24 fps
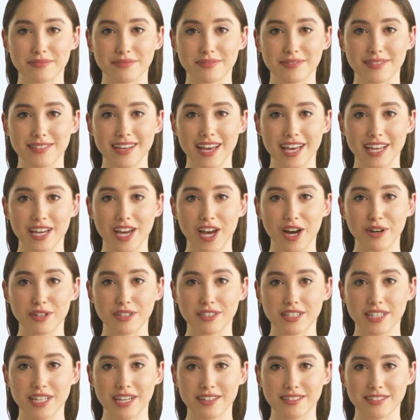
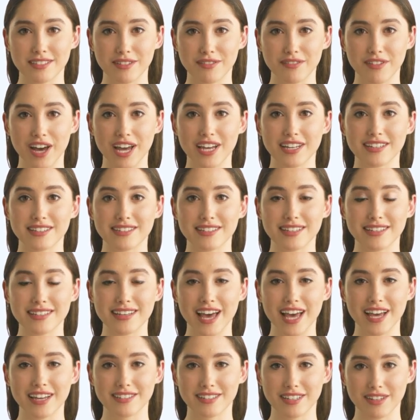Psychology is defined as the
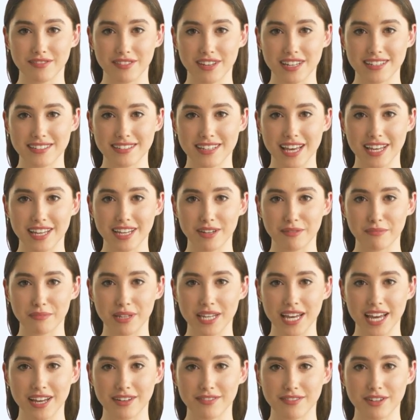scientific study of
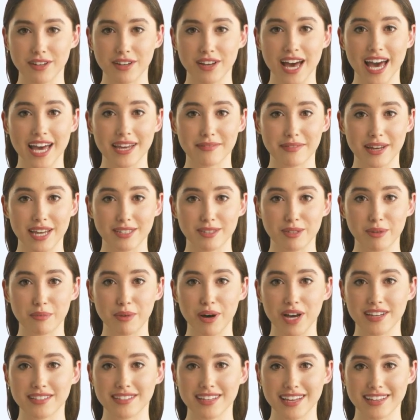behavior and mental
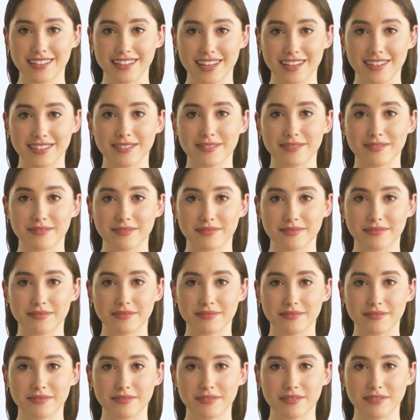processes.
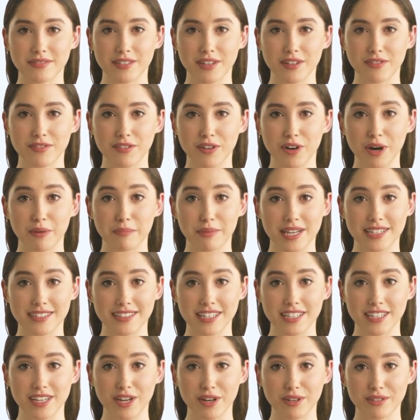The four
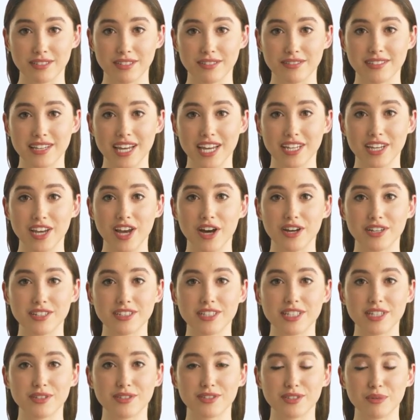basic goals of
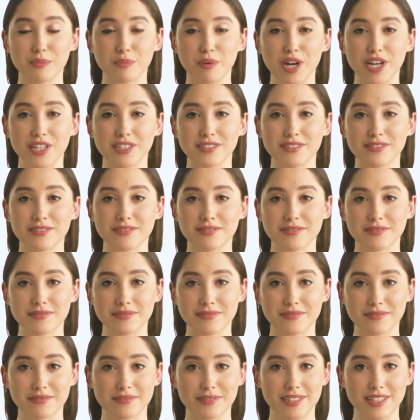psychology are to 1.
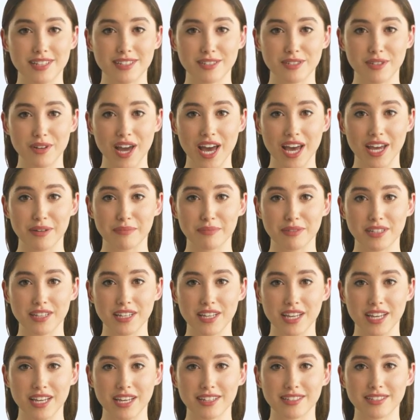Describe,
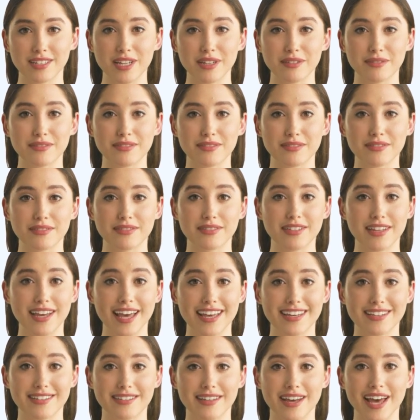2.
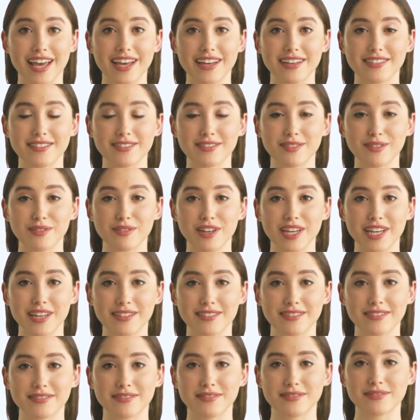Explain, 3.
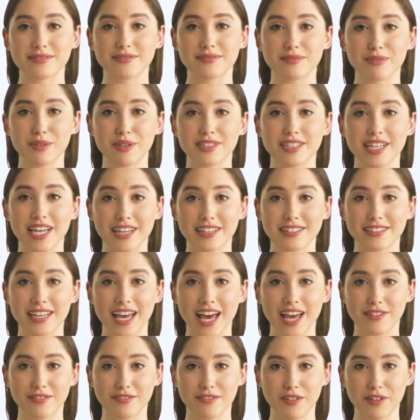Predict,
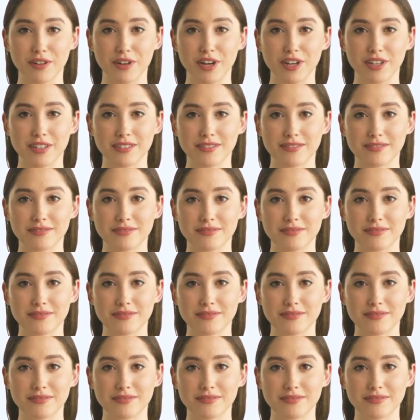and 4.